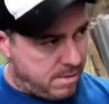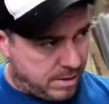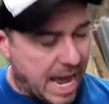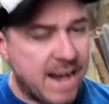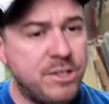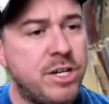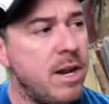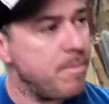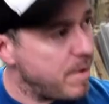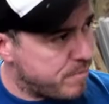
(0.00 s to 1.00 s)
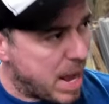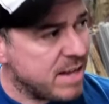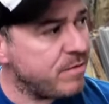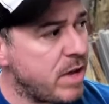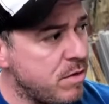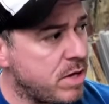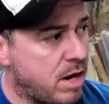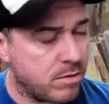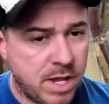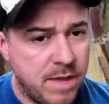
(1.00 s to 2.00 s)
last year, the past few
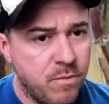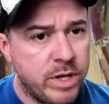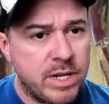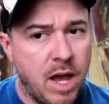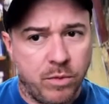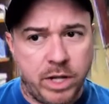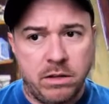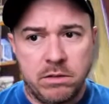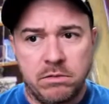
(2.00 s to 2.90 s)
years, even with Tony,